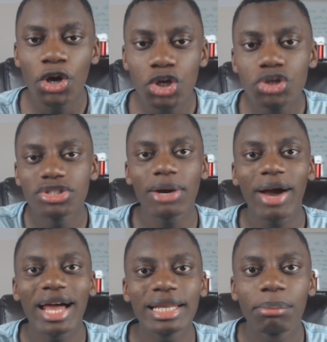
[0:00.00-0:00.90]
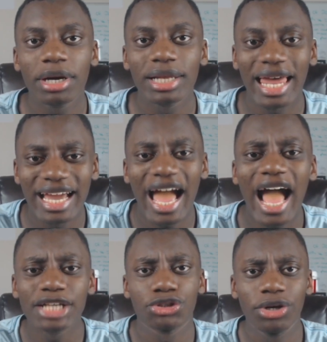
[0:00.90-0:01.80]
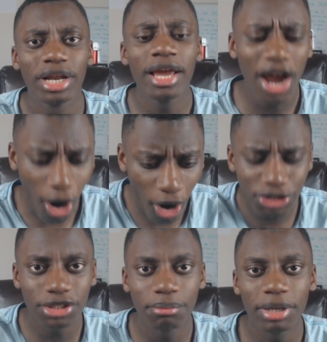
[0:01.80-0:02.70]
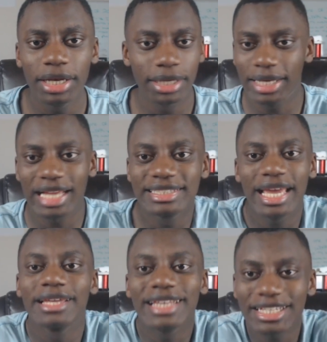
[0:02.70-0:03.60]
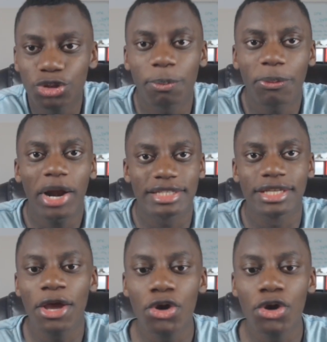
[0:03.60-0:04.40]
You sell Alaba like a Hazard, 100 million, that's it. That's your price.